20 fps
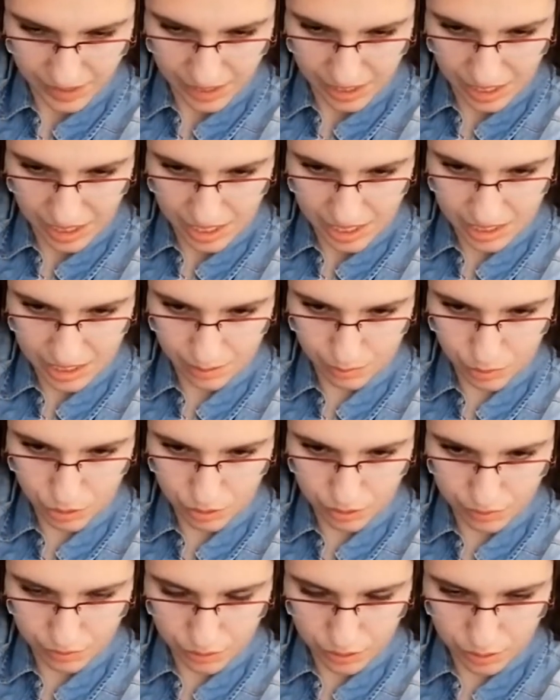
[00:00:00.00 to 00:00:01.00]
And I'm
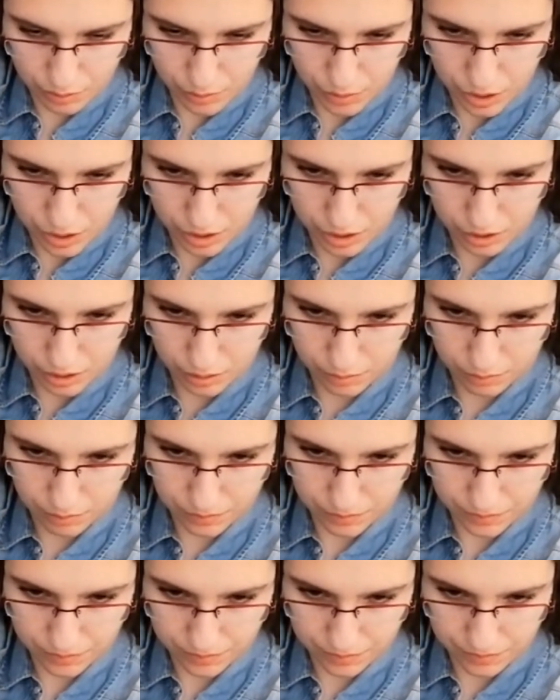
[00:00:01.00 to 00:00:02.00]
going for the bottom.
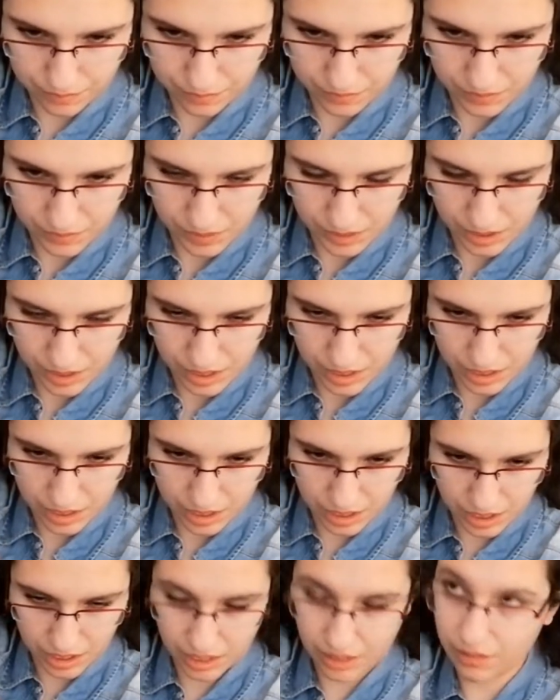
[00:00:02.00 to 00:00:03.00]

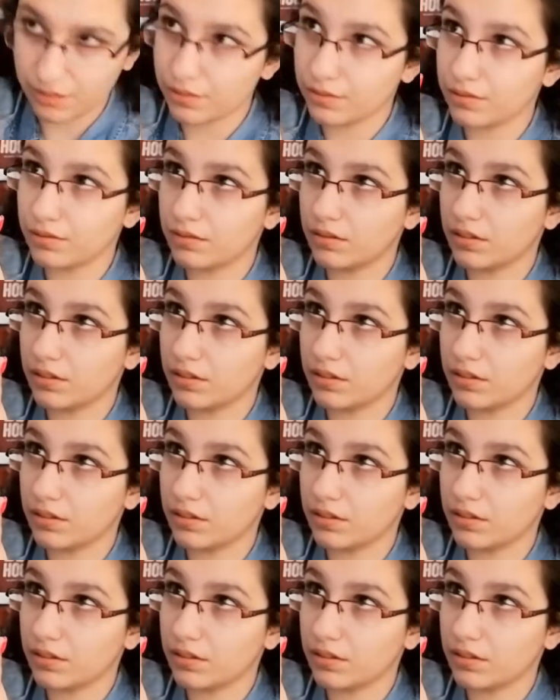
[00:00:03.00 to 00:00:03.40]
And I have